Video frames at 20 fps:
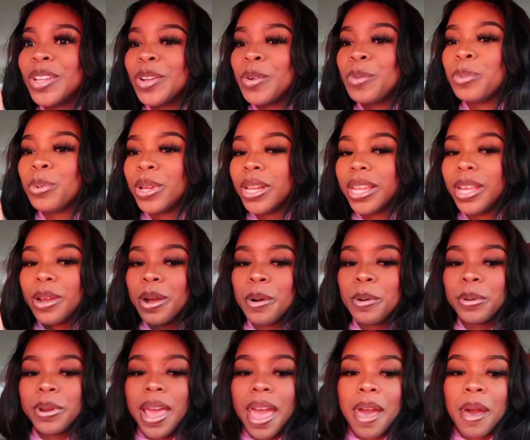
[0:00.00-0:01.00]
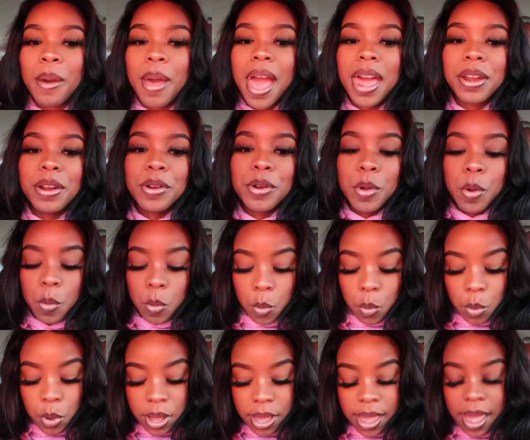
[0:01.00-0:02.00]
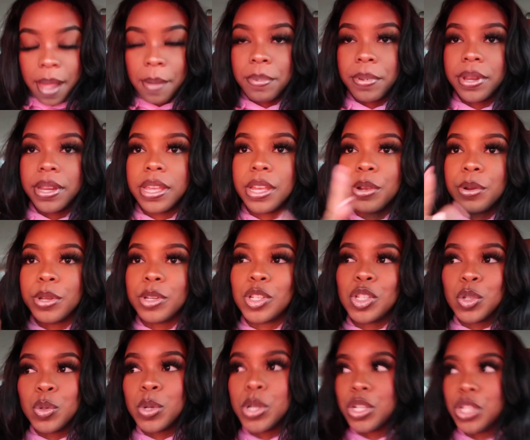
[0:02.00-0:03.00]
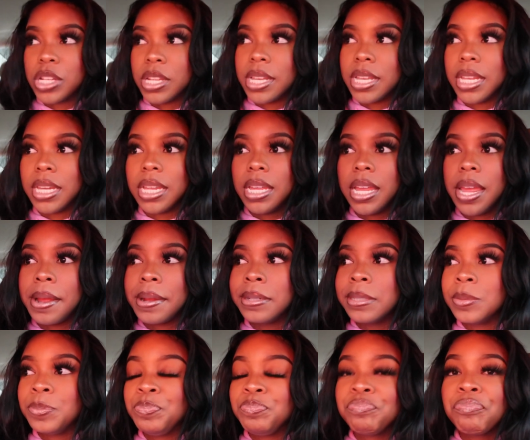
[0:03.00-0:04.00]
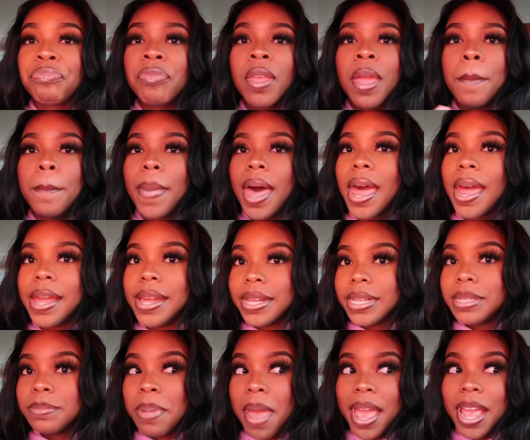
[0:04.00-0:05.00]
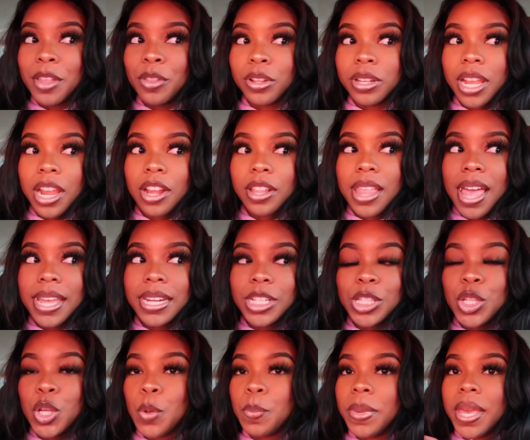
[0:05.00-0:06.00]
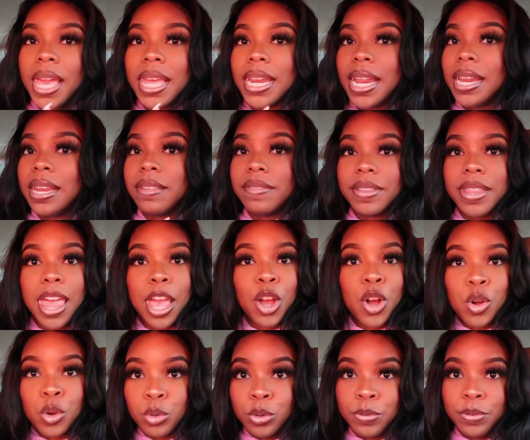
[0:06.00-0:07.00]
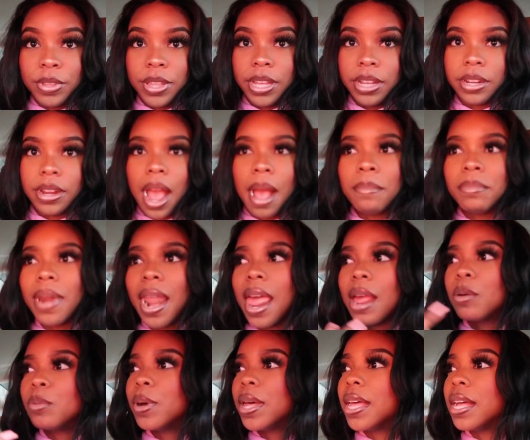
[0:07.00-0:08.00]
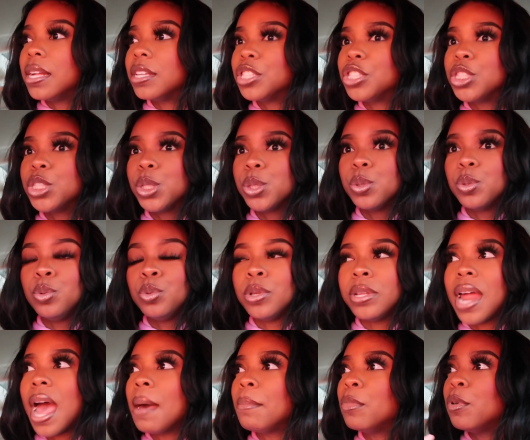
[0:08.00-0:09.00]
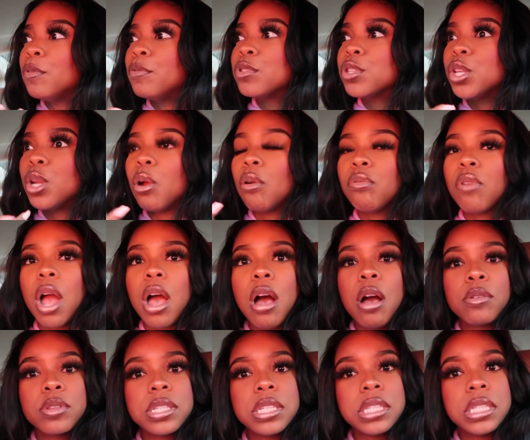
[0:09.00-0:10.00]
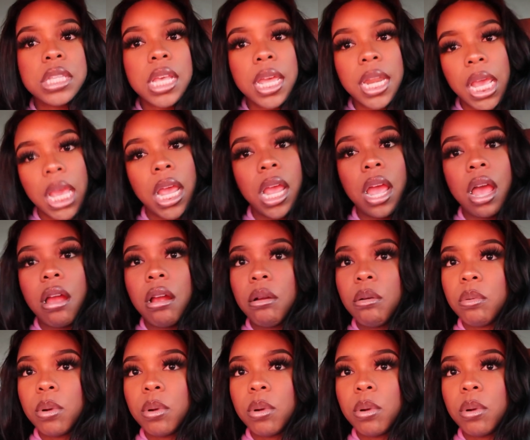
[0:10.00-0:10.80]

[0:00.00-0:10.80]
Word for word: Still really cold out. I don't know what happened here in Georgia, honey. My aunt back in North Carolina told me it ain't even that cold over there. I'm like, well, shoot, did I move to the wrong city or